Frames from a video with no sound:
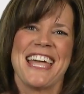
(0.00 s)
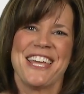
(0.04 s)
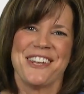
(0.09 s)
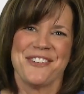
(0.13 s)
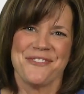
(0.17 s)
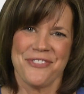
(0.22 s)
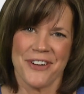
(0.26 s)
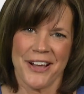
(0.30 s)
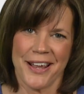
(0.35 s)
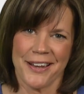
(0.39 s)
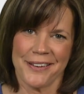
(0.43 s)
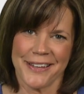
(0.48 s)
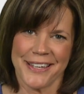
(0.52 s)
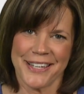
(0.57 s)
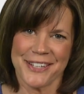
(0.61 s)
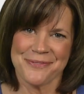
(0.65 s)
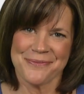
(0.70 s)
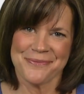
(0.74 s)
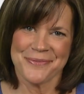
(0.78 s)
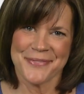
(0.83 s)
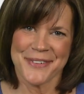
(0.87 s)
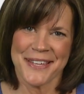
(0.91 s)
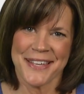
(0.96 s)
And finally,
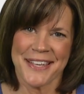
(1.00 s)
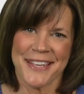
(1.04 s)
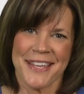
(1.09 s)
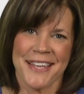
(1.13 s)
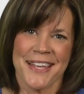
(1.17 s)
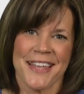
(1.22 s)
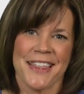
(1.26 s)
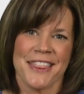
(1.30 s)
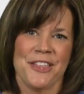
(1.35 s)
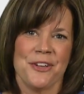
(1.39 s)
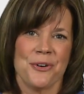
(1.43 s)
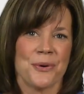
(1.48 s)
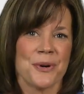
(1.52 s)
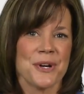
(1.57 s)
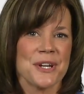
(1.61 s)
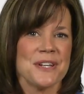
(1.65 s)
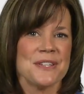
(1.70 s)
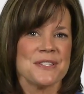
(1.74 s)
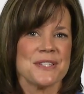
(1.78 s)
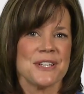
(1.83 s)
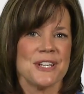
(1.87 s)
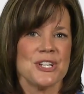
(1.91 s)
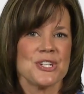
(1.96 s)
the
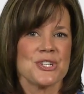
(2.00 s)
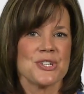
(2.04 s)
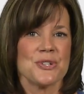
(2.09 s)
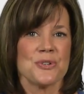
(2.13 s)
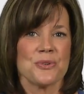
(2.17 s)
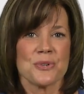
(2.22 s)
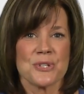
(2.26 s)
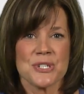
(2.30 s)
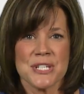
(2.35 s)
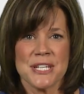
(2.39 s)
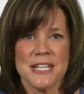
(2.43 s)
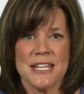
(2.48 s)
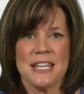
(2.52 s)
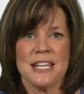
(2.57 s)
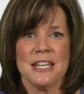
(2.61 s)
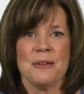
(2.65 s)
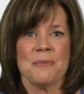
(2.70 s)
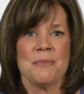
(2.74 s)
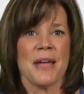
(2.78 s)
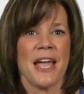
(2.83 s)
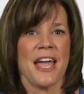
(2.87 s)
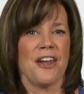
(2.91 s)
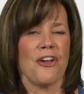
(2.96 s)
organization or
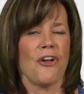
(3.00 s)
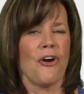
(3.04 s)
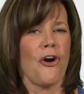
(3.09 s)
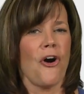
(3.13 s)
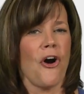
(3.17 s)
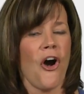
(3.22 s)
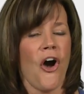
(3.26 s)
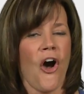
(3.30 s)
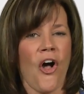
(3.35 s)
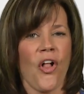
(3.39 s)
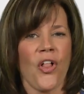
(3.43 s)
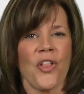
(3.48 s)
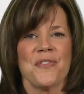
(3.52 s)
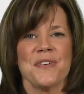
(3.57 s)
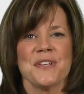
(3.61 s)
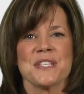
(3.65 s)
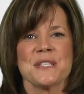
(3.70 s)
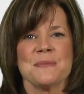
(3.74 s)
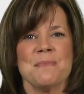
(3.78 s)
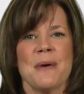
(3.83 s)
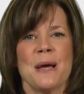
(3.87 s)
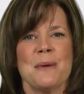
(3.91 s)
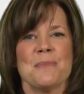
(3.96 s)
team and all of
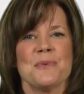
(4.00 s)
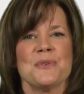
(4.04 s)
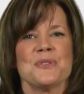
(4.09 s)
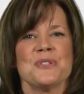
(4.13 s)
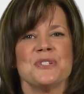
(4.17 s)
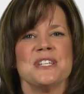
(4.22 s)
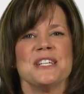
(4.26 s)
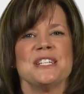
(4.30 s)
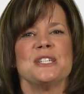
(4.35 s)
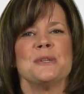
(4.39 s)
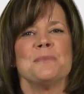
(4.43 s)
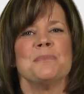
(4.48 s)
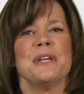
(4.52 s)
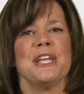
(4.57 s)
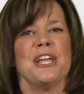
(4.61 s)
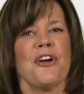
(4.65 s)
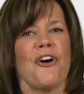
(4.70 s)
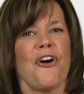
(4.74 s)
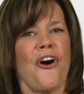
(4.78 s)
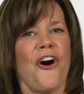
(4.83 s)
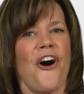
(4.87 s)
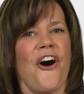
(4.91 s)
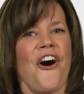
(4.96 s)
its members need to
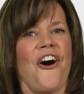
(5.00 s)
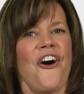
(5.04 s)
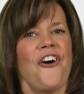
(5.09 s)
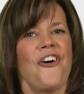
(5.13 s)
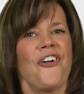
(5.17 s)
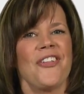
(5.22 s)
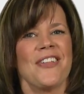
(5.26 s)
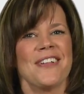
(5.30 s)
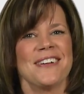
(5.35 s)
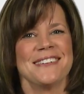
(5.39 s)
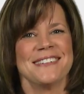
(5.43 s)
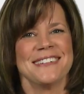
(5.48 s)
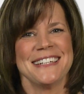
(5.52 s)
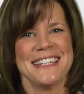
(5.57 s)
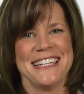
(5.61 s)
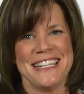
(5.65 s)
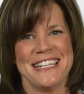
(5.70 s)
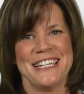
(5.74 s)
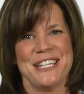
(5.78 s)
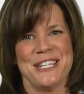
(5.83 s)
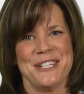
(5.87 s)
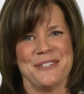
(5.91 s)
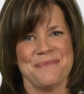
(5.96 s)
be all
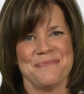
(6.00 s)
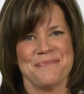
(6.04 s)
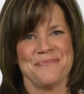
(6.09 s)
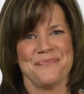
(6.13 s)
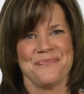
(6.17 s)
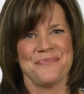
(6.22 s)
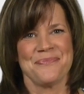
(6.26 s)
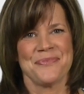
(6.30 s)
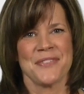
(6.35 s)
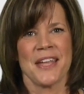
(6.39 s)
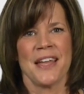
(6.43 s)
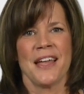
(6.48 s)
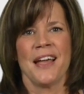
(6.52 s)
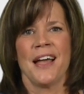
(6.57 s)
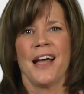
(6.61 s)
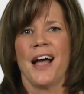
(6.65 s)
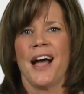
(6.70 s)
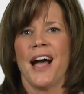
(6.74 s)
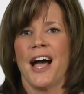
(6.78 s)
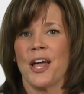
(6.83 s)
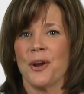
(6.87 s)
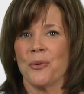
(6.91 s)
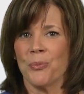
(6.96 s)
in.
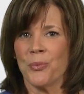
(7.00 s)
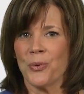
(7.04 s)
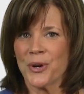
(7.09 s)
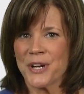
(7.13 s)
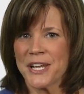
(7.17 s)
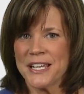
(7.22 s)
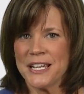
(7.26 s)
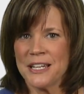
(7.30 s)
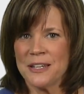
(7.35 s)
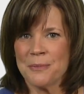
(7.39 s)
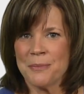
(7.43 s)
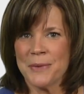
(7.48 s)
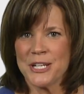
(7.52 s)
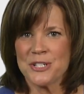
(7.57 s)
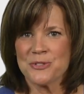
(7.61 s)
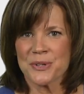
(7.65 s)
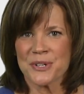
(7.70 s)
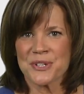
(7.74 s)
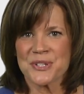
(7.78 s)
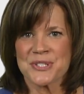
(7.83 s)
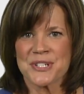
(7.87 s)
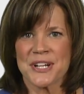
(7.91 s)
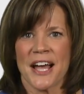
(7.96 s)
On working in a
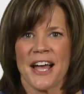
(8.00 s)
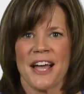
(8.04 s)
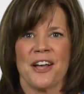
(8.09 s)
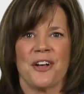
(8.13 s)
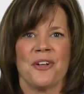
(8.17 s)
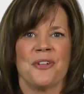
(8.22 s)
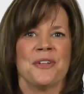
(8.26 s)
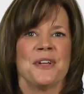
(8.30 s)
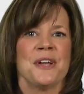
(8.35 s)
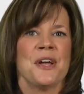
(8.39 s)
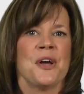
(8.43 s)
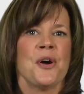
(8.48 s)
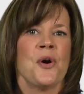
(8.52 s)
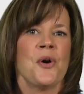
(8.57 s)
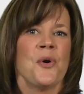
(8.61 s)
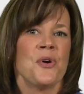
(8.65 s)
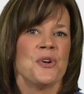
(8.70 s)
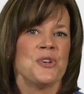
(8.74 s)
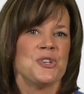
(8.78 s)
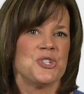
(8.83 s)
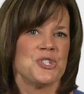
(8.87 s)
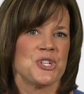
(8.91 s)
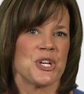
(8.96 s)
matrix style,
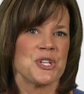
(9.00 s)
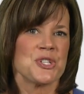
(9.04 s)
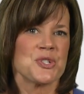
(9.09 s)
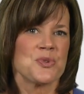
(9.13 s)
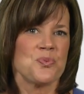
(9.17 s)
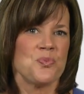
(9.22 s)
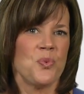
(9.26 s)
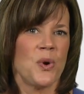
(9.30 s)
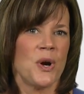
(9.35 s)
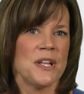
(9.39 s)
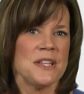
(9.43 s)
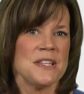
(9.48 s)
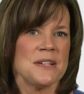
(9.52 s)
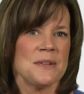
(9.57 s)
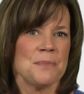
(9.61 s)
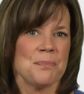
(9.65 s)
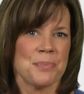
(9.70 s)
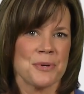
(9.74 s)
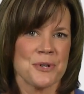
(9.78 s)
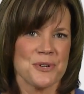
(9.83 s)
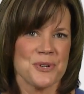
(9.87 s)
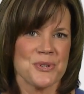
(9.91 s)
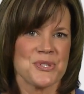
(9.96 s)
just one
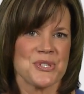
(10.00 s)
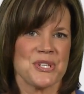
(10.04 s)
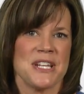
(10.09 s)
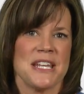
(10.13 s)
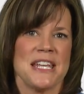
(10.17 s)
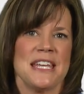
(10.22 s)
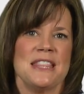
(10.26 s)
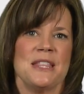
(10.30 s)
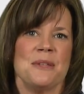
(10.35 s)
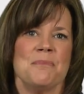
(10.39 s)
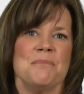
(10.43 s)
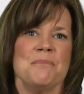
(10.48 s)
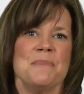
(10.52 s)
person in the